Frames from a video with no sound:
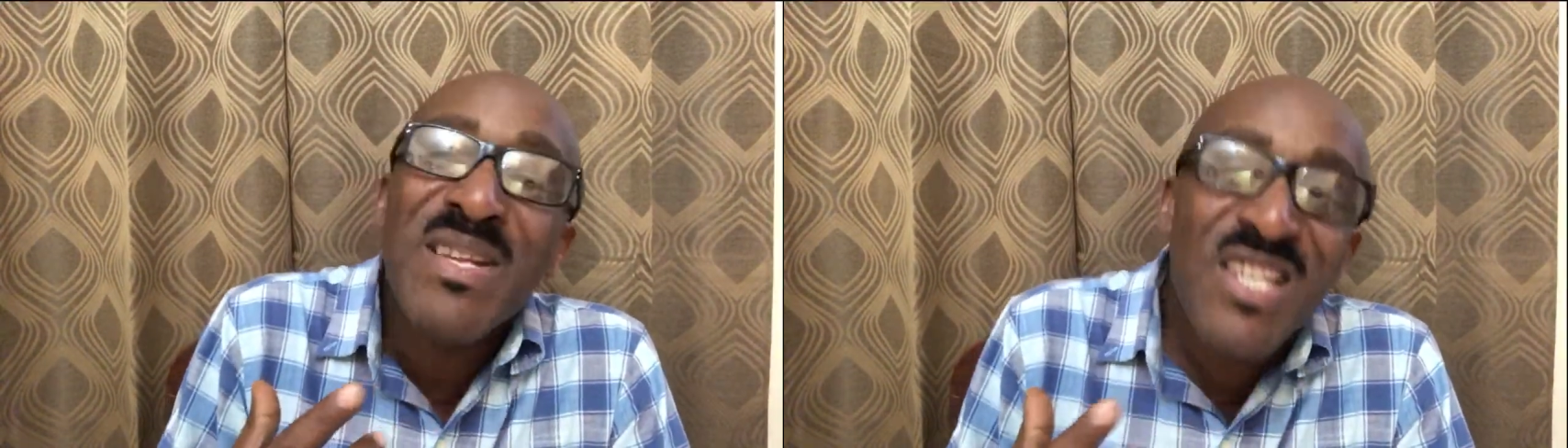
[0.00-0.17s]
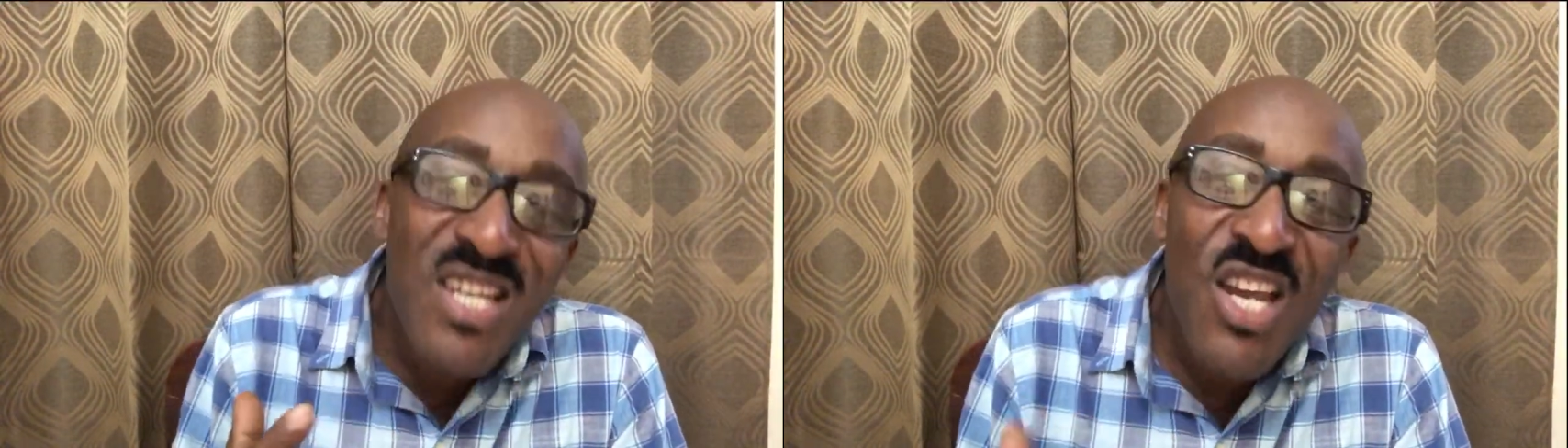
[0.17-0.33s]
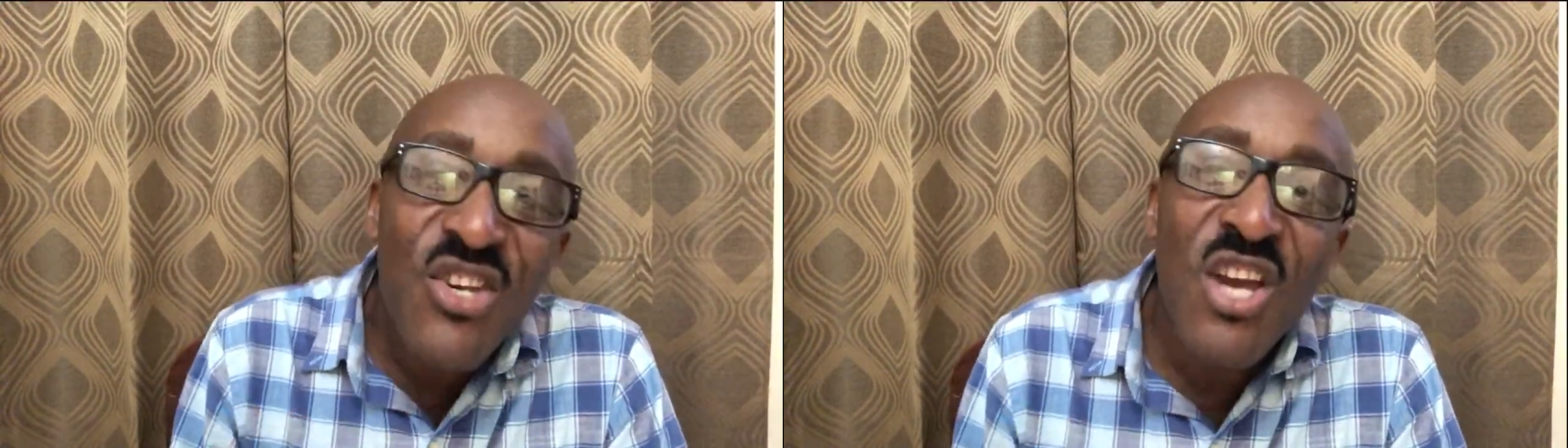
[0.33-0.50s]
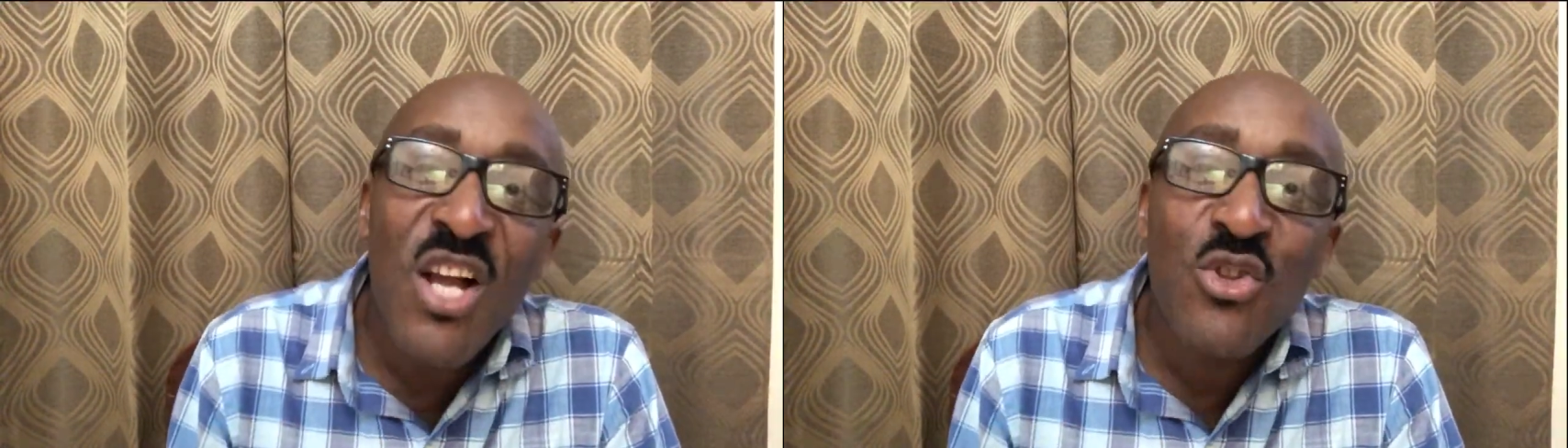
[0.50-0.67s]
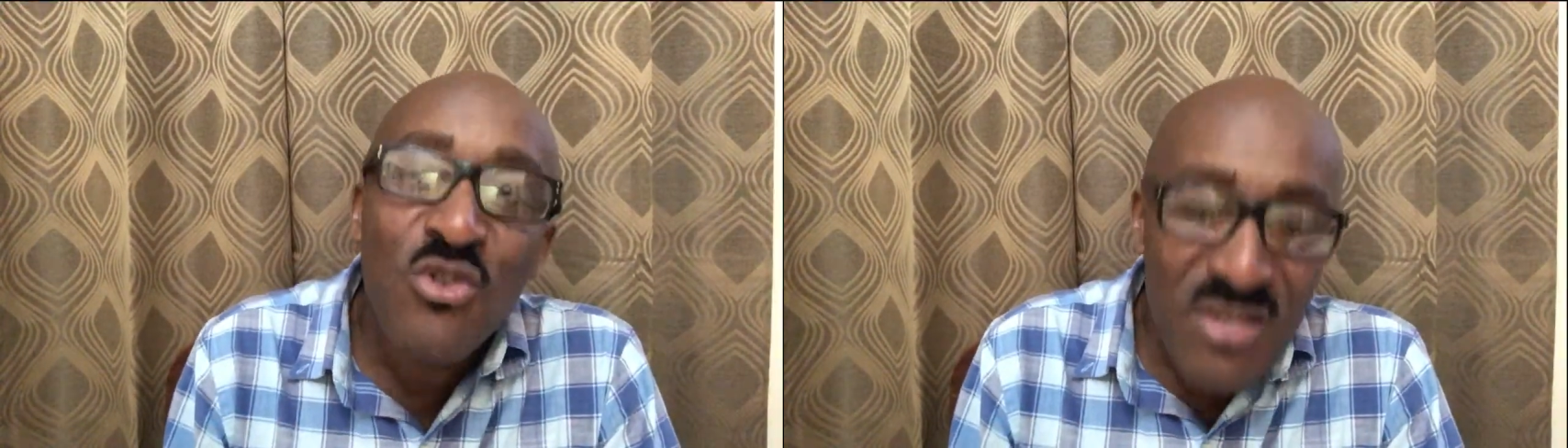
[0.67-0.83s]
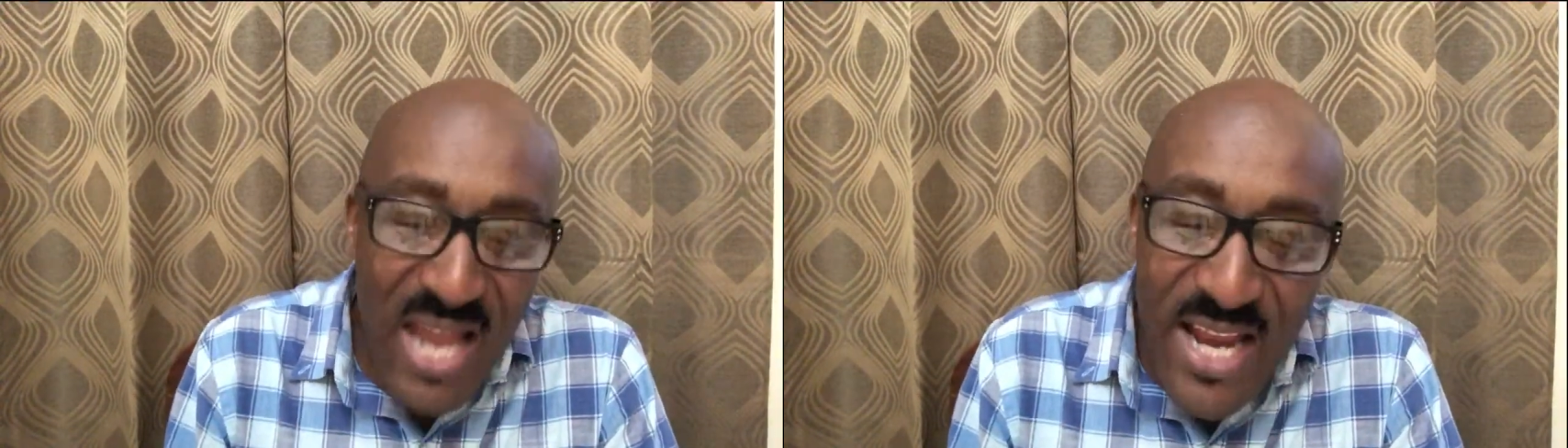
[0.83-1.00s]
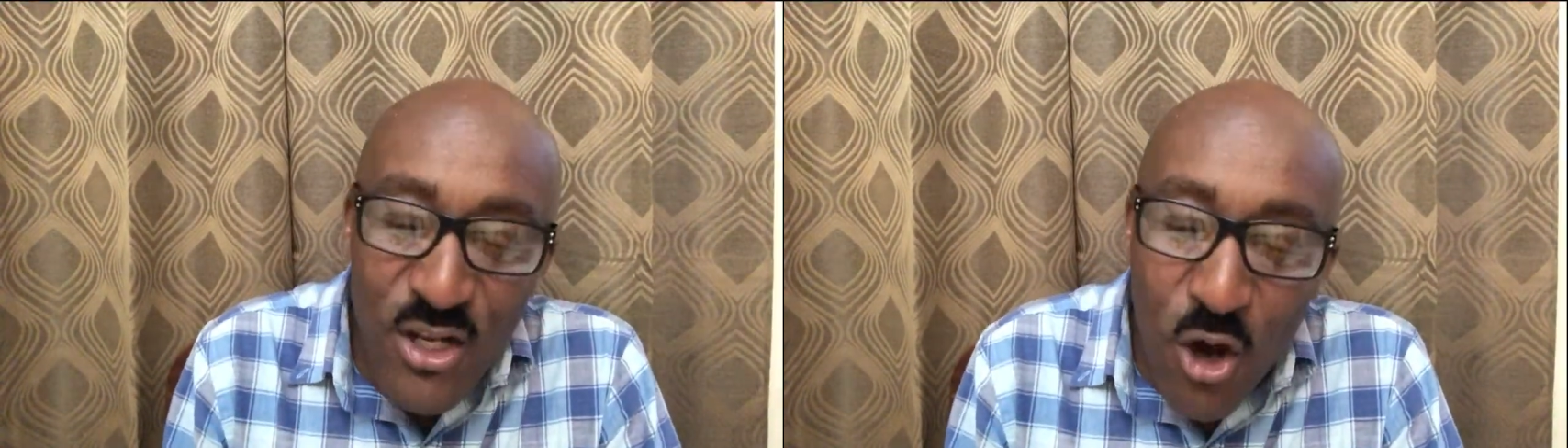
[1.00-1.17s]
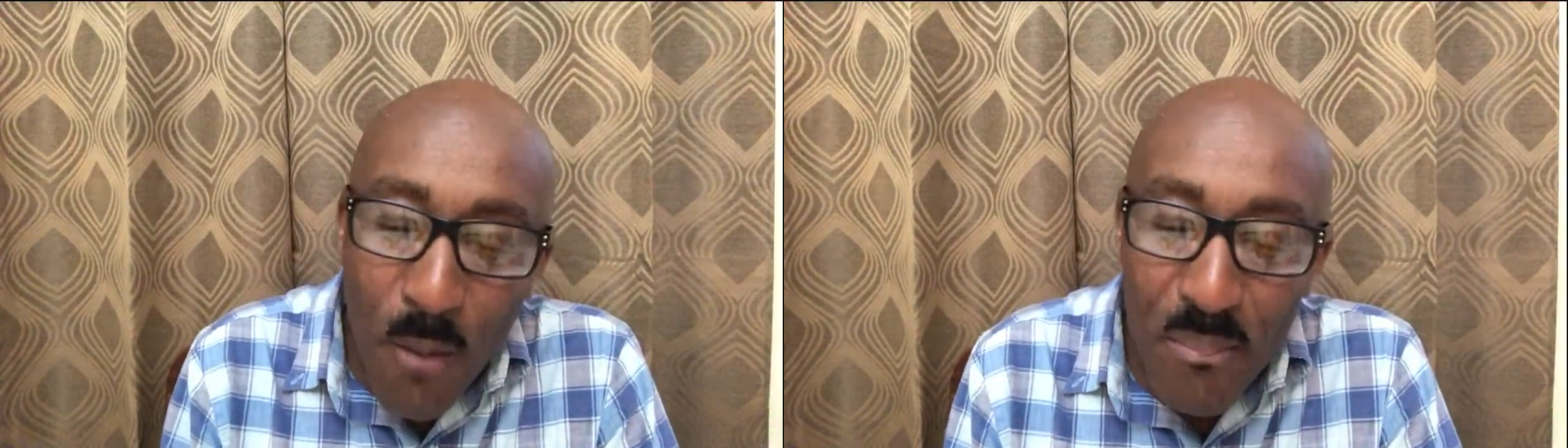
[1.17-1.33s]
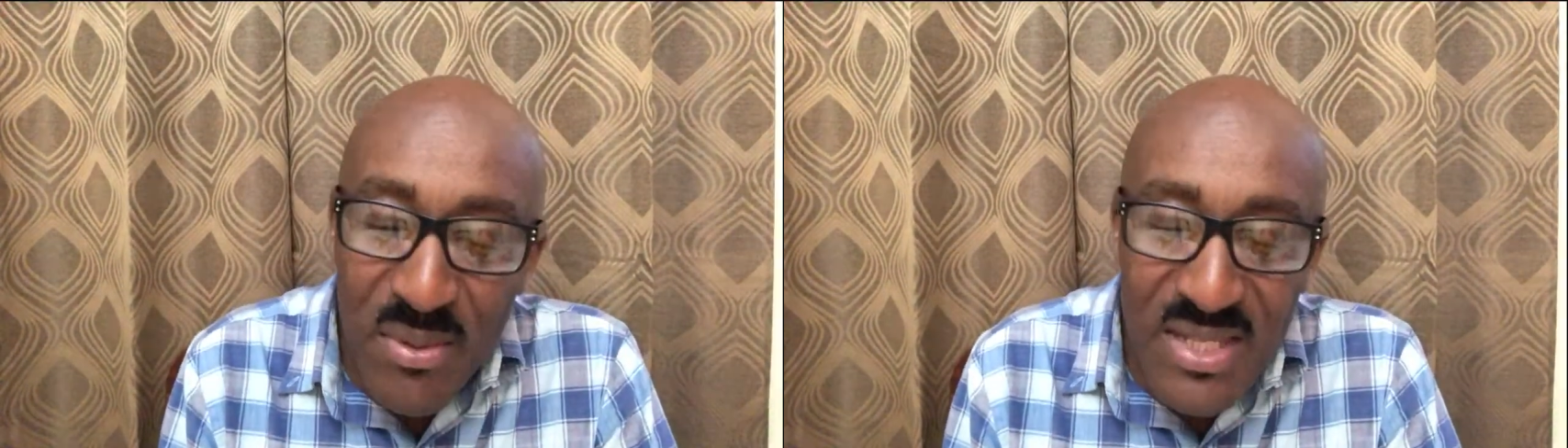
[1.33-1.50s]
to make sure that
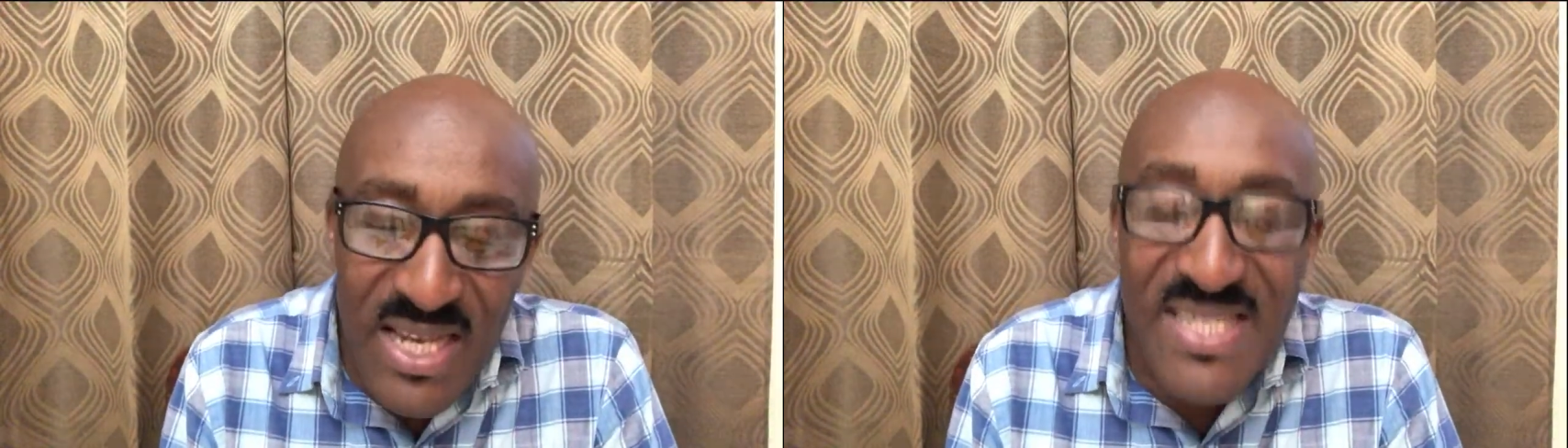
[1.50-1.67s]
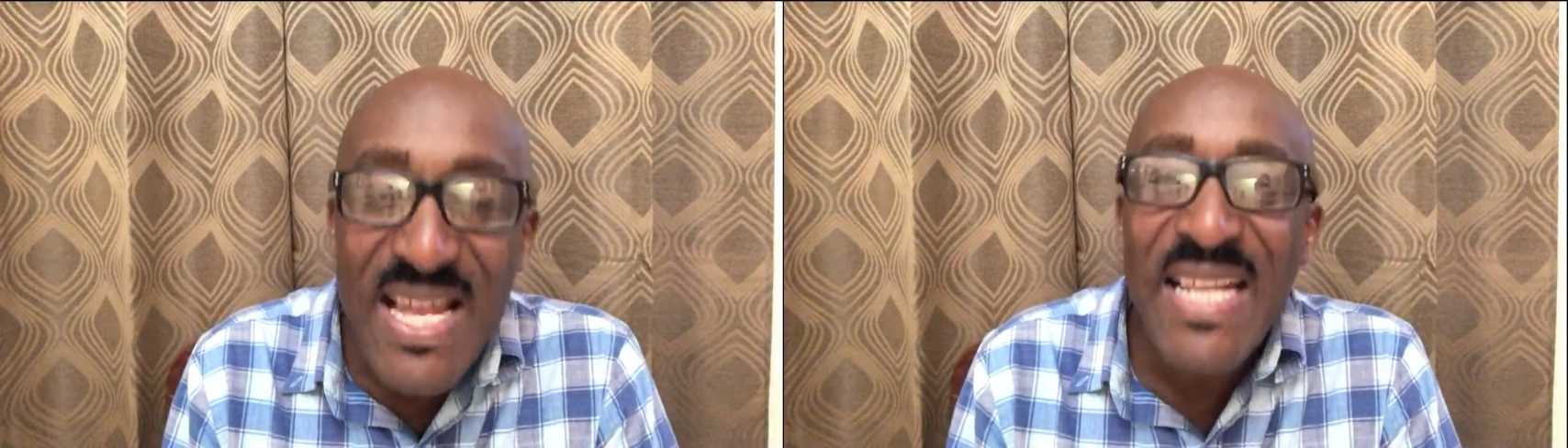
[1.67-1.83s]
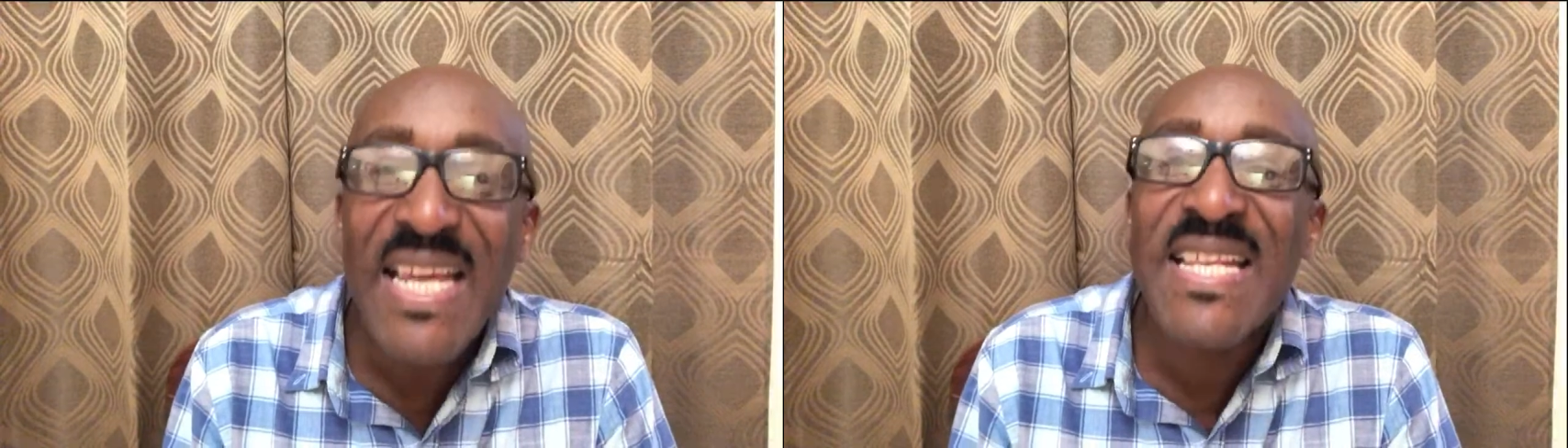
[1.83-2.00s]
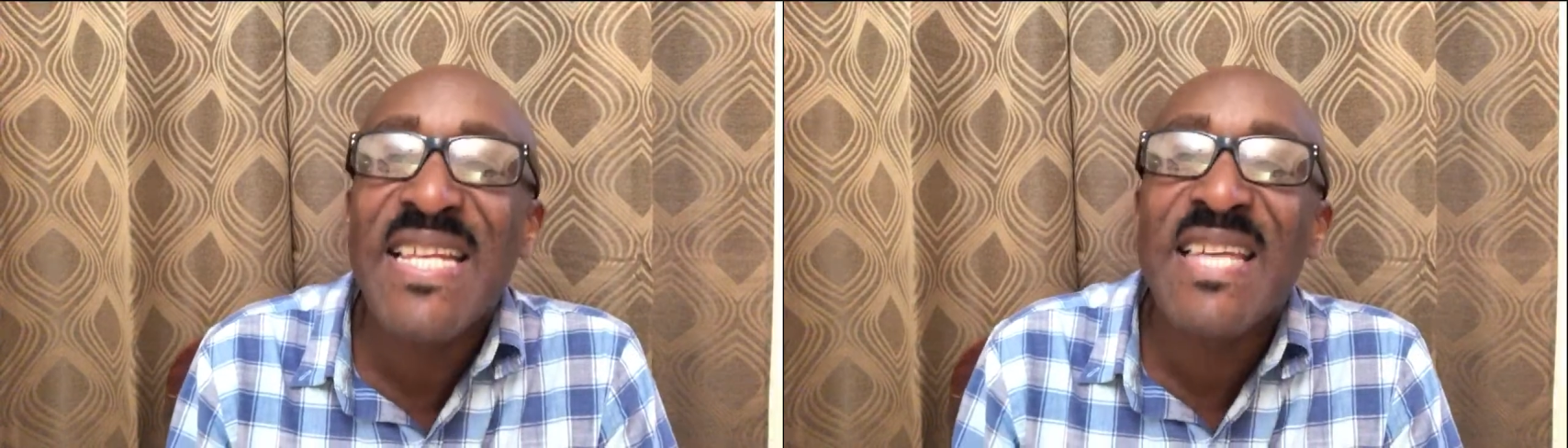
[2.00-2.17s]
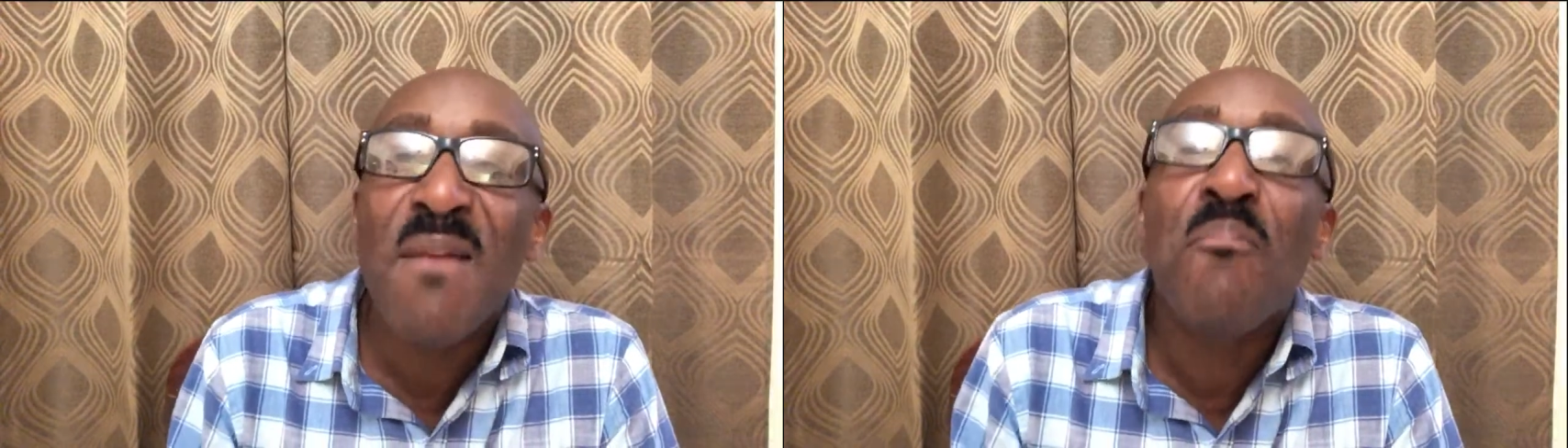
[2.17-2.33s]
your partners